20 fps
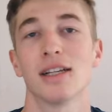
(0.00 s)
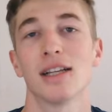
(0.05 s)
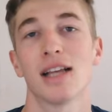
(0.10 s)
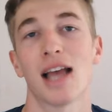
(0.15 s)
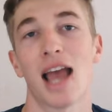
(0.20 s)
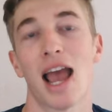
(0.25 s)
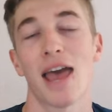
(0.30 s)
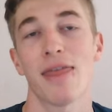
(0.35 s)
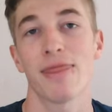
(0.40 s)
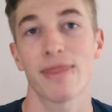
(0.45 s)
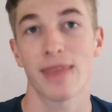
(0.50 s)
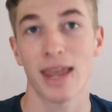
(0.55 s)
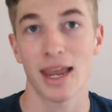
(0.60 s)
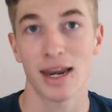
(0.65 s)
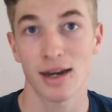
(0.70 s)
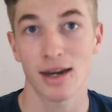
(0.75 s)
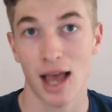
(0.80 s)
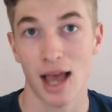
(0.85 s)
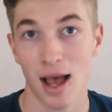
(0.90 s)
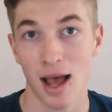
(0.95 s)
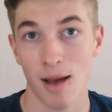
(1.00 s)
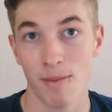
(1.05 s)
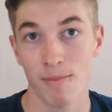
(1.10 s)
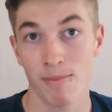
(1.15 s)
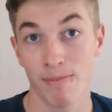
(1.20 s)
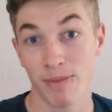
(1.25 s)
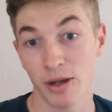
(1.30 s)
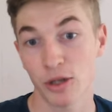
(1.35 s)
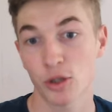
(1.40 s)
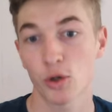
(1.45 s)
and then
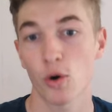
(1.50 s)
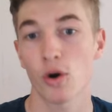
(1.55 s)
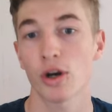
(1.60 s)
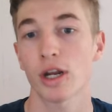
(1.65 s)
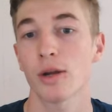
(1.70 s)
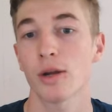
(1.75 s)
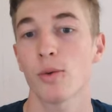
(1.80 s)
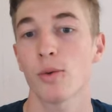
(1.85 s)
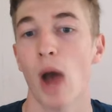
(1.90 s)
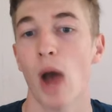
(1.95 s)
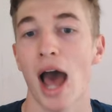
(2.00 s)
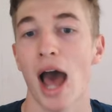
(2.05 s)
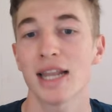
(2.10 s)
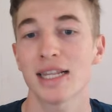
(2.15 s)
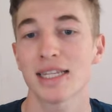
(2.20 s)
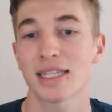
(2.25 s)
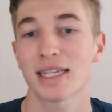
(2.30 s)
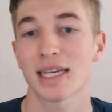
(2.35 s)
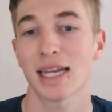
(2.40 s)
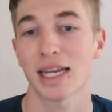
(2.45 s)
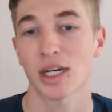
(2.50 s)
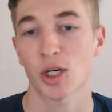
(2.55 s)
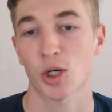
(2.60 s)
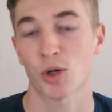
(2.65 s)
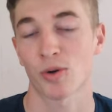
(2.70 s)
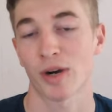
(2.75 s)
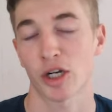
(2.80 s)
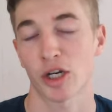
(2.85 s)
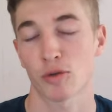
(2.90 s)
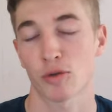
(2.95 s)
be sure to unselect
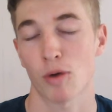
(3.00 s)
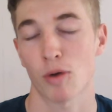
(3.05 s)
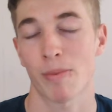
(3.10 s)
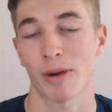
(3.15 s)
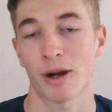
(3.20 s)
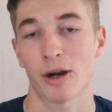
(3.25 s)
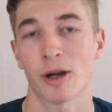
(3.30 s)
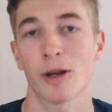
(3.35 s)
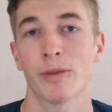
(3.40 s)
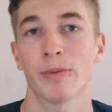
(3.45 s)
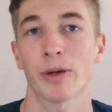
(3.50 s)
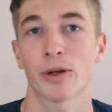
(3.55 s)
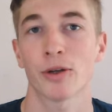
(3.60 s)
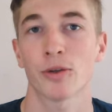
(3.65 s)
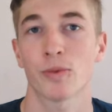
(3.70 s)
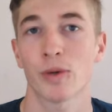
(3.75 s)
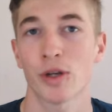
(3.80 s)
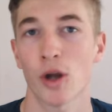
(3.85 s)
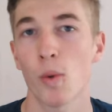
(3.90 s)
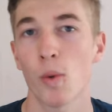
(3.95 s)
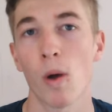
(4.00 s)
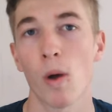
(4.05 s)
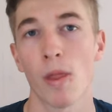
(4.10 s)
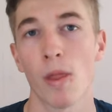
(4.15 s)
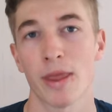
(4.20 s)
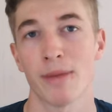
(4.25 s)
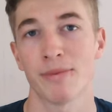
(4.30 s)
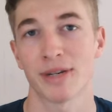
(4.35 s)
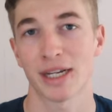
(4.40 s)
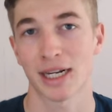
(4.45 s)
correct swap area, because we don't want
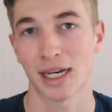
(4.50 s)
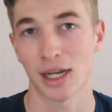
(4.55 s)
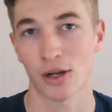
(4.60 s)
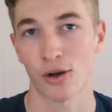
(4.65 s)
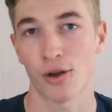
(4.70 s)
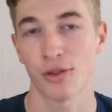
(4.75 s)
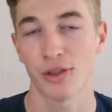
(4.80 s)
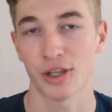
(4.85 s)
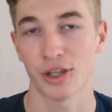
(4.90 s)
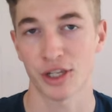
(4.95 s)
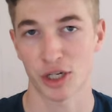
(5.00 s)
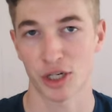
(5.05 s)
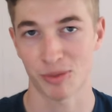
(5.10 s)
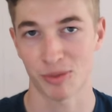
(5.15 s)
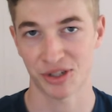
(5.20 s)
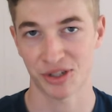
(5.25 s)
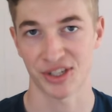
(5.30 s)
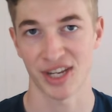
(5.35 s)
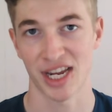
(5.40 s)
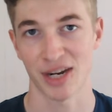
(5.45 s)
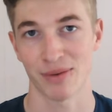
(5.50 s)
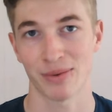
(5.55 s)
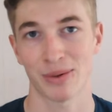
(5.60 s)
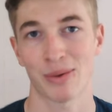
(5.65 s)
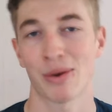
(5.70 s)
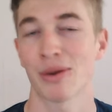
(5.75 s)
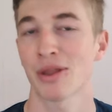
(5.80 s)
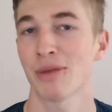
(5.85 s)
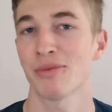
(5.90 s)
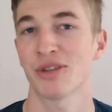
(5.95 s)
them to click on this to proceed. We
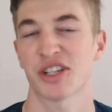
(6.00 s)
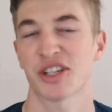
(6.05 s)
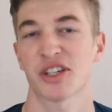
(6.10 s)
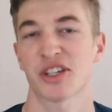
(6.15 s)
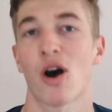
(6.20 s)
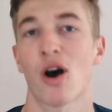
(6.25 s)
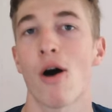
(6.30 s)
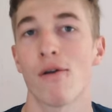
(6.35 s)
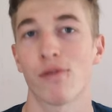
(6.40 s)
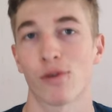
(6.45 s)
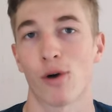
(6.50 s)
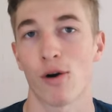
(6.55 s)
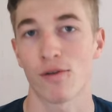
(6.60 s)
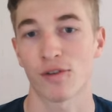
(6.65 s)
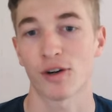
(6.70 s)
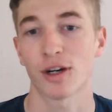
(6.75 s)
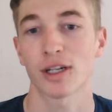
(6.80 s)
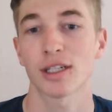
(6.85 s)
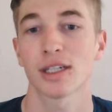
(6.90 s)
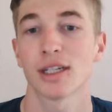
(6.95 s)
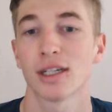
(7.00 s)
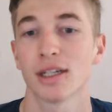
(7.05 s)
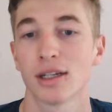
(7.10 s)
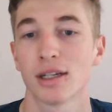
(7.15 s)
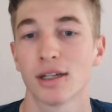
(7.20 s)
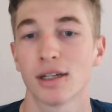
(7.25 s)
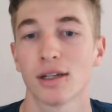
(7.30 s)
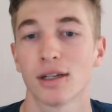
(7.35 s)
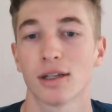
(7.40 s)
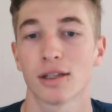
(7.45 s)
want them just to hover over it.
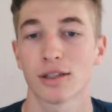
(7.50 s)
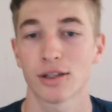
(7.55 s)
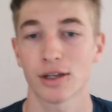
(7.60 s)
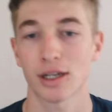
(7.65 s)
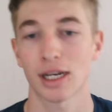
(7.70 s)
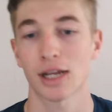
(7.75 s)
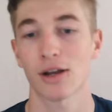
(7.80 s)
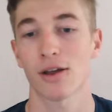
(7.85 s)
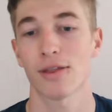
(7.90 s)
So click on